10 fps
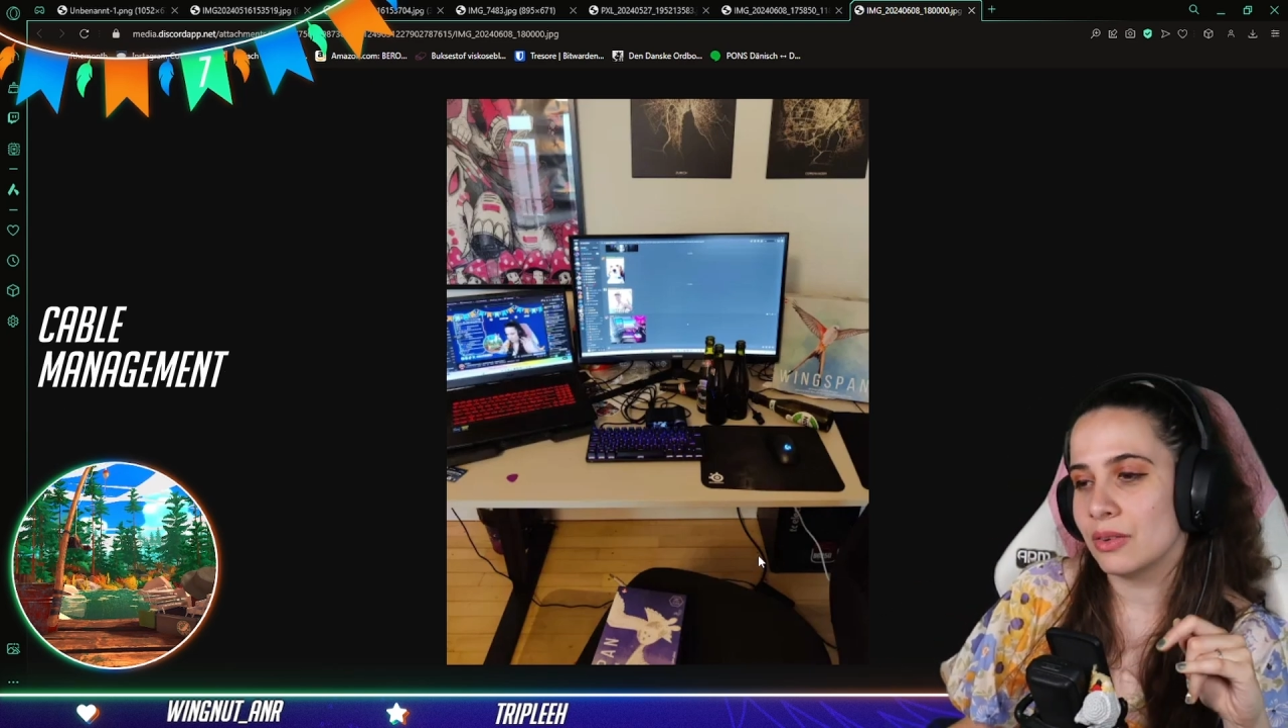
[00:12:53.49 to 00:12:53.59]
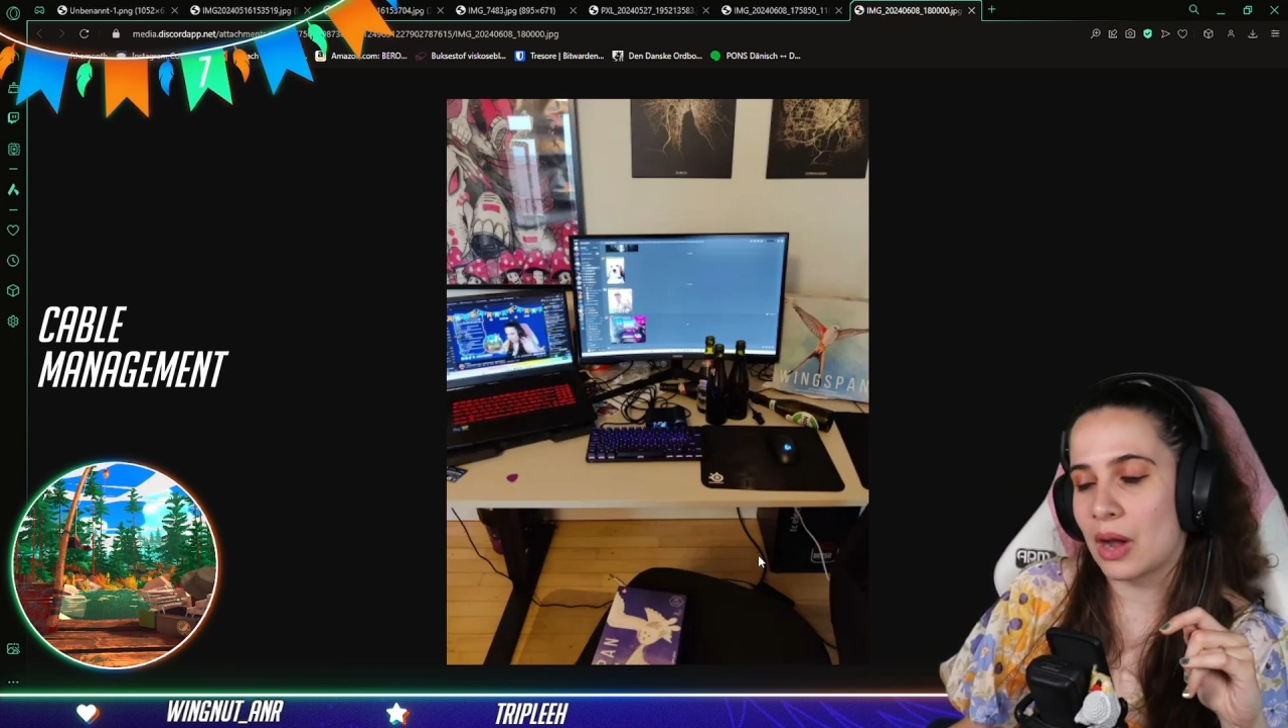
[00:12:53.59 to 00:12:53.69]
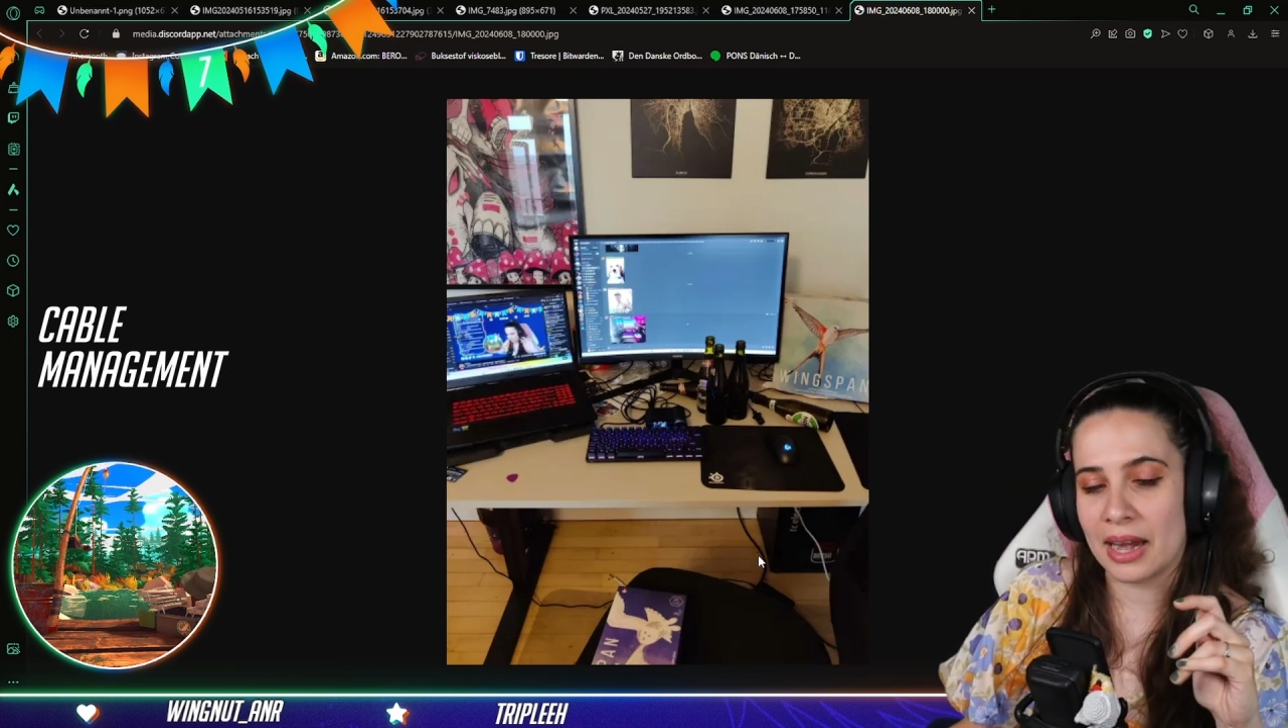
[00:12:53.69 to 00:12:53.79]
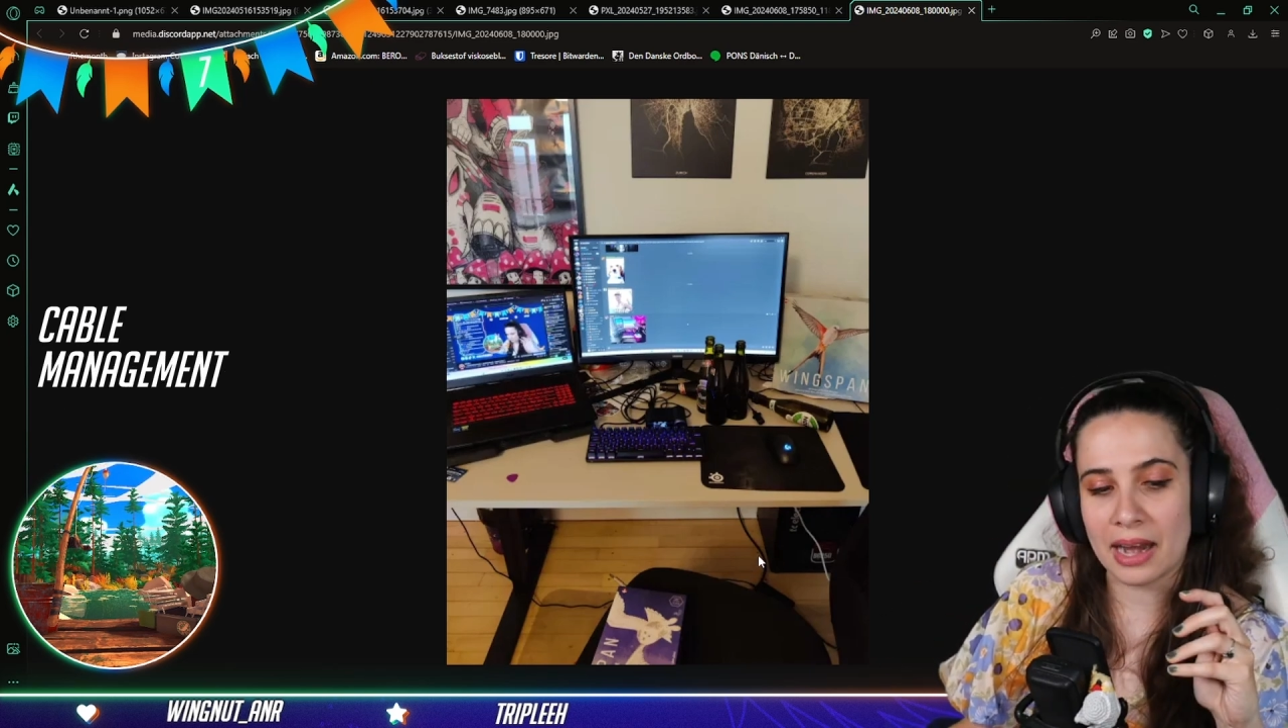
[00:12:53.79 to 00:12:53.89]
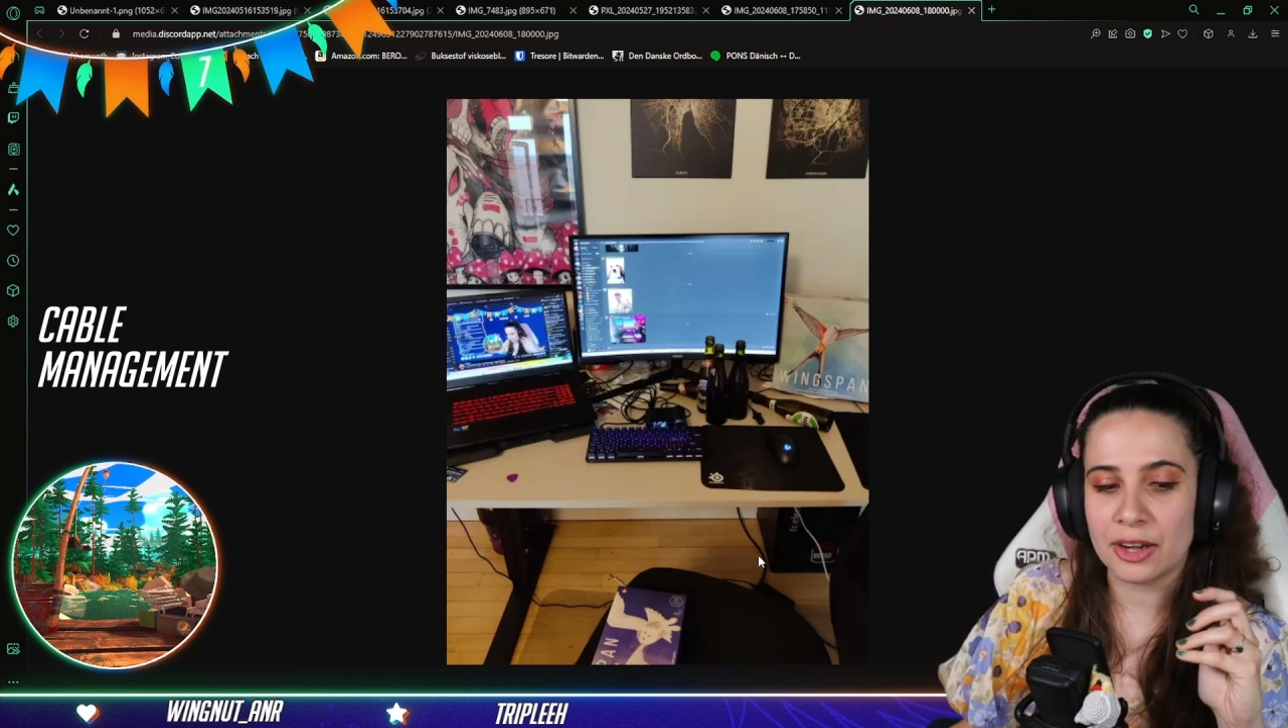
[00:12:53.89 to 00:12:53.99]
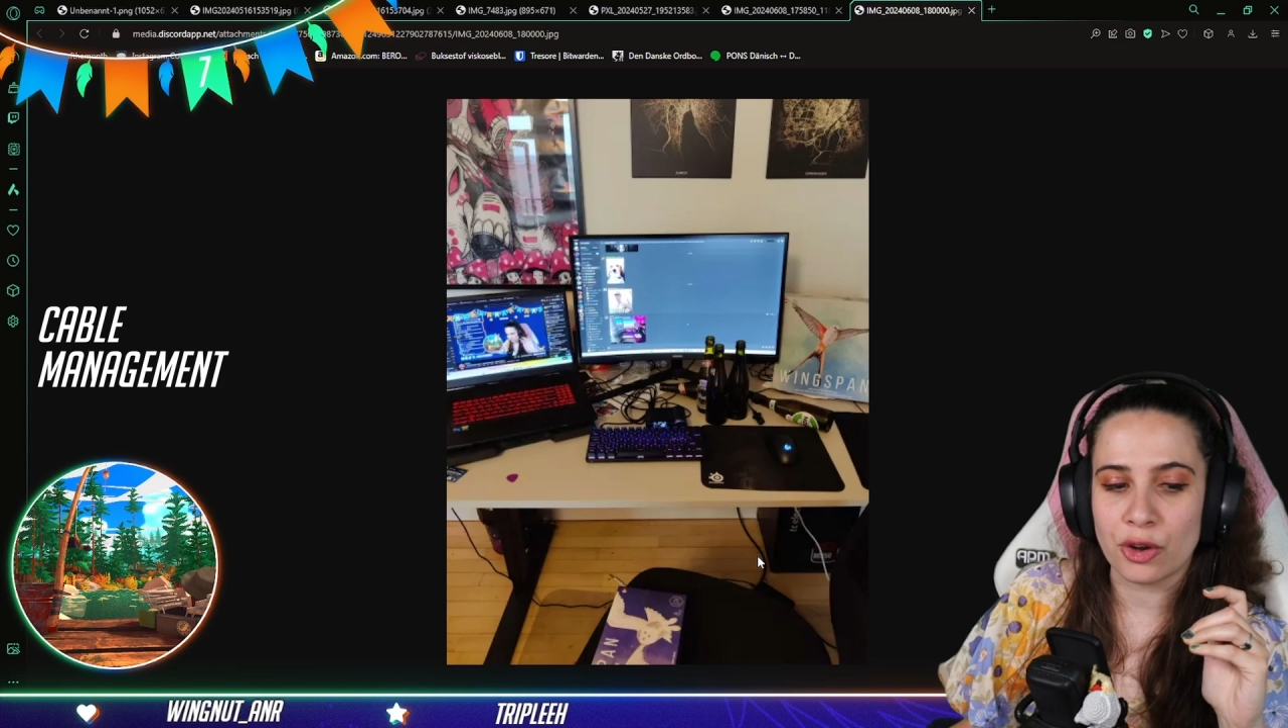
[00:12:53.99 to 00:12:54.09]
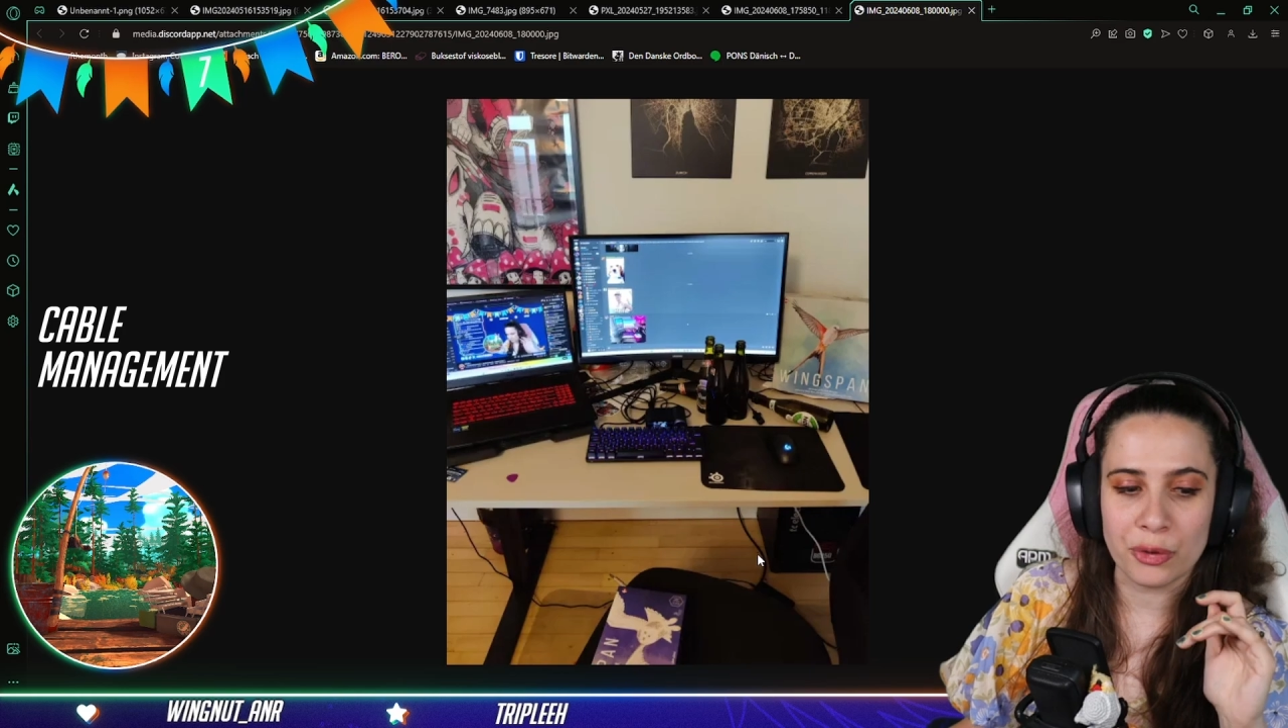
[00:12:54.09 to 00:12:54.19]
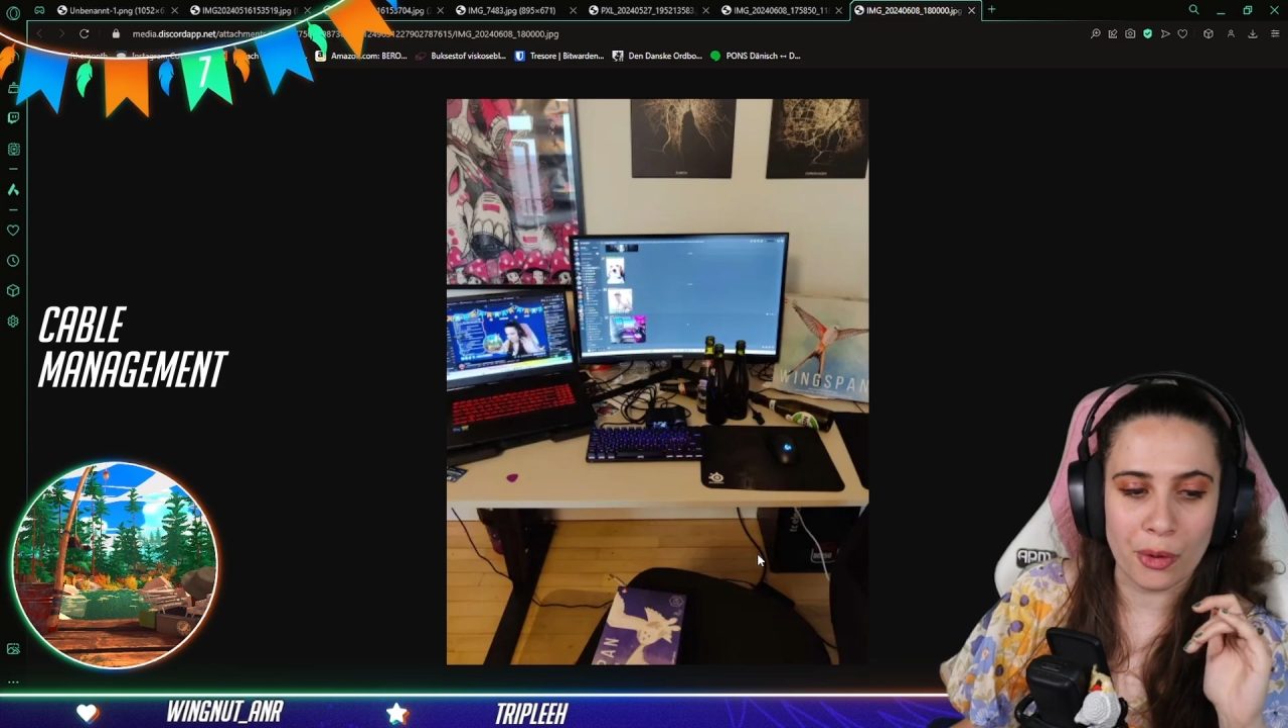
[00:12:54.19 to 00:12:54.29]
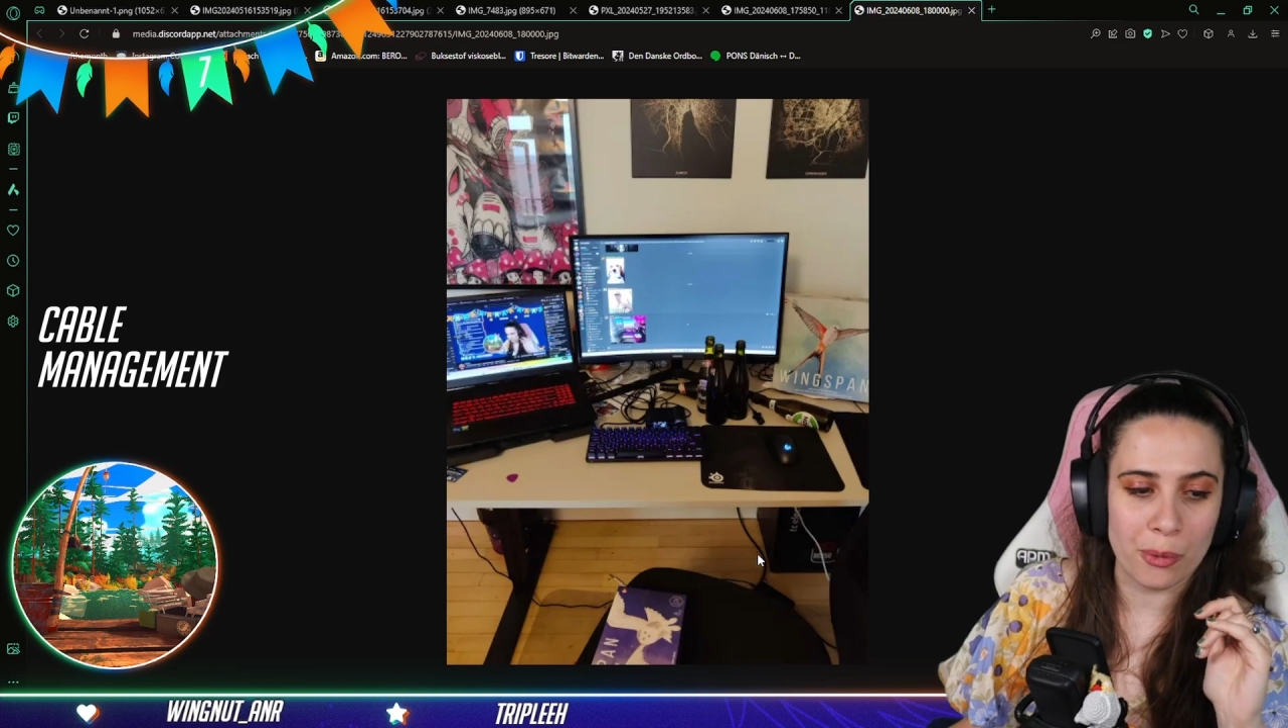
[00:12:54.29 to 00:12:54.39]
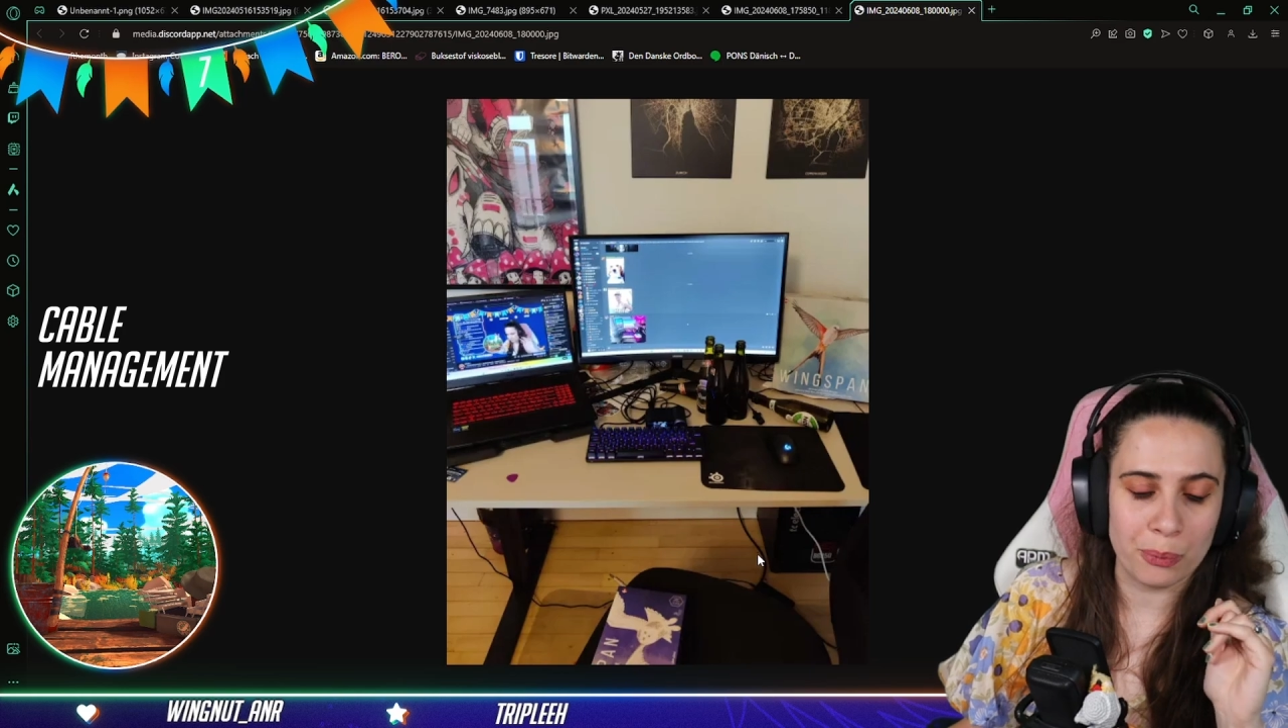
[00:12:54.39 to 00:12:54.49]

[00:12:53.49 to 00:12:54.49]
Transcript: And I don't know,